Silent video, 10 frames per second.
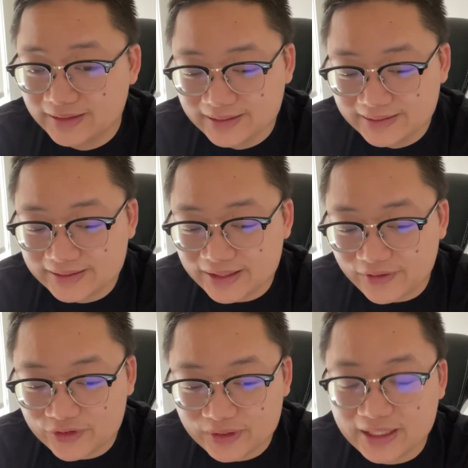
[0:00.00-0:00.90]
So if
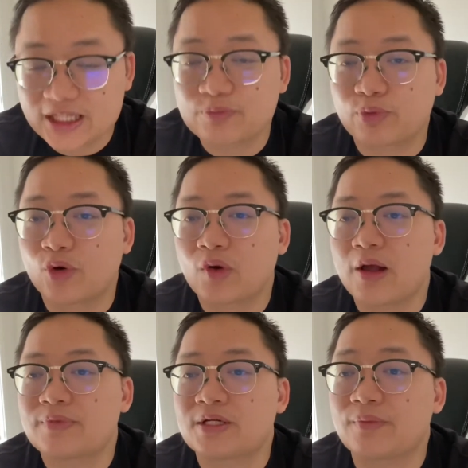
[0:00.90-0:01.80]
you can get this program,
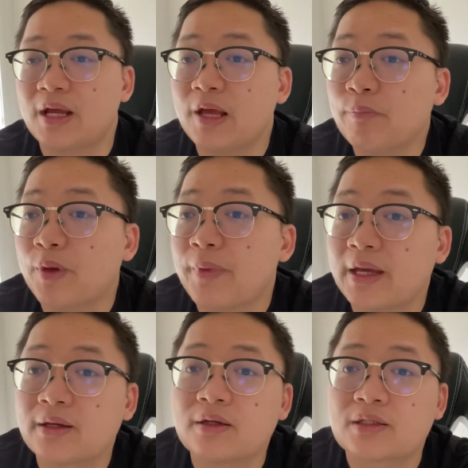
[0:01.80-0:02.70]
start
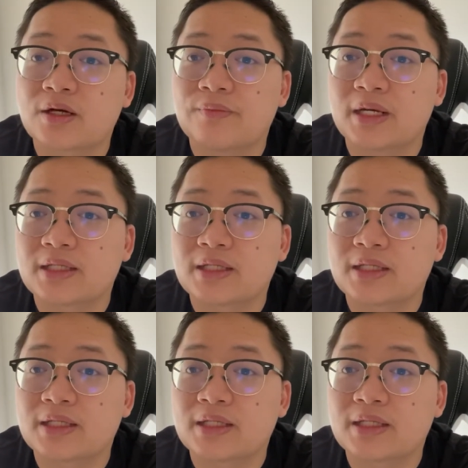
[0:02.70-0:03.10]
making